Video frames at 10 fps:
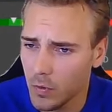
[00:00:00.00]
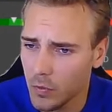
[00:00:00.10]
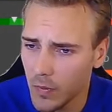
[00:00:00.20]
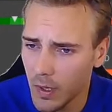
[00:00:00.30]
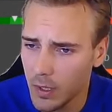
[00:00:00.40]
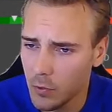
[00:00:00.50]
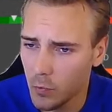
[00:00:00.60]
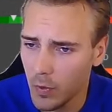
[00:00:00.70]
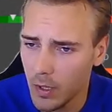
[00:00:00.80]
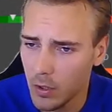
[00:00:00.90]

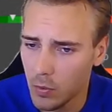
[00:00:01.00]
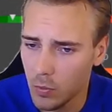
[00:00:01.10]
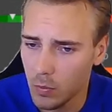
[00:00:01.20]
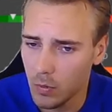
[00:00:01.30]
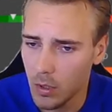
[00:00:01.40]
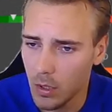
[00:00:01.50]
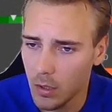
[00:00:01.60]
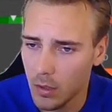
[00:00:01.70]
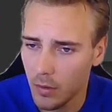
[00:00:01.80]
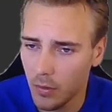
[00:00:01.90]
really cool
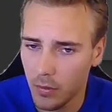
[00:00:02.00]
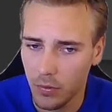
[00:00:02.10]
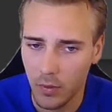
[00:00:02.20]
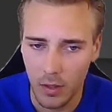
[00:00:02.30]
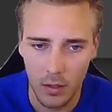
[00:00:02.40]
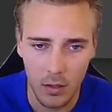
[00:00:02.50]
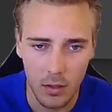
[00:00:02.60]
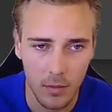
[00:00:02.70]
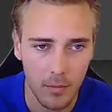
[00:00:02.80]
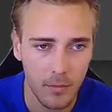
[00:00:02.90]
thing,
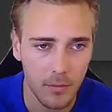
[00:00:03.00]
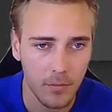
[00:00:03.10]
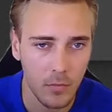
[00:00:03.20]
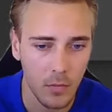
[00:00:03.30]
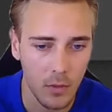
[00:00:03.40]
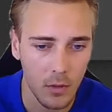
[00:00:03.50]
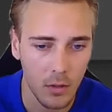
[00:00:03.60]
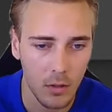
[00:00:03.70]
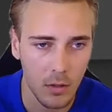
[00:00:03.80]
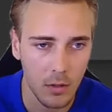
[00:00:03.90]

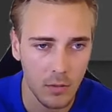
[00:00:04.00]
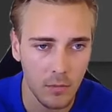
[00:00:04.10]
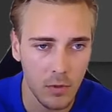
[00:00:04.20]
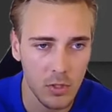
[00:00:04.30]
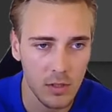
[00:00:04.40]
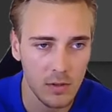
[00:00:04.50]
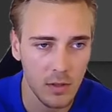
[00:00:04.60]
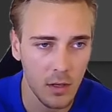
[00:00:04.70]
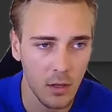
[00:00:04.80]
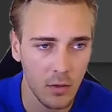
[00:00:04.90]
which is
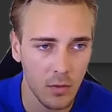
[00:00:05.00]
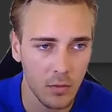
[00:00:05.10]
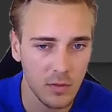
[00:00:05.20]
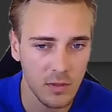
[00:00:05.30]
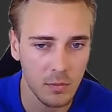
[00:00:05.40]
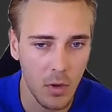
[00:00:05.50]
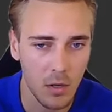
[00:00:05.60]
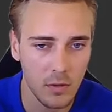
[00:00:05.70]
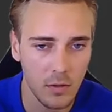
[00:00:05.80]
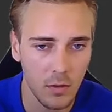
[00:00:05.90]
you know,
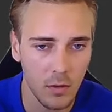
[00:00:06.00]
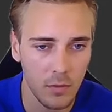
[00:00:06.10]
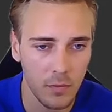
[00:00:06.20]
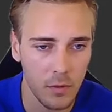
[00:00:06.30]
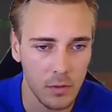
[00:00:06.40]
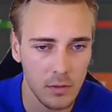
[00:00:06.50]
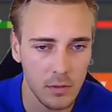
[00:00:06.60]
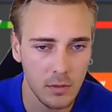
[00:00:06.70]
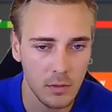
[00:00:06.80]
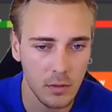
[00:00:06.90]
smart
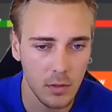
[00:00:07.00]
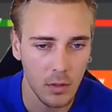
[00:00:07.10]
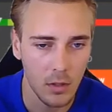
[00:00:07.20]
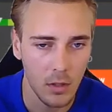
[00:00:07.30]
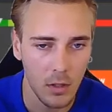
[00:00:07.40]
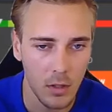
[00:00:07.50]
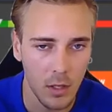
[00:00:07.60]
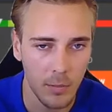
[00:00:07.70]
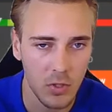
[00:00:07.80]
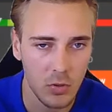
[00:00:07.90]
offers.
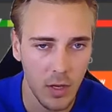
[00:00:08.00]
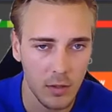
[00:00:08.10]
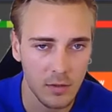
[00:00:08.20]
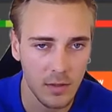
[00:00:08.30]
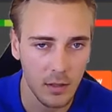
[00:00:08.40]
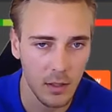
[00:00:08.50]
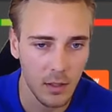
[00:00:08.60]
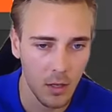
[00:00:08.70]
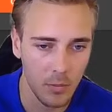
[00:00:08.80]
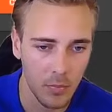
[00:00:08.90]
Let me try to set that
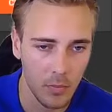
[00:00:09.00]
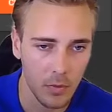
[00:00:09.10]
up.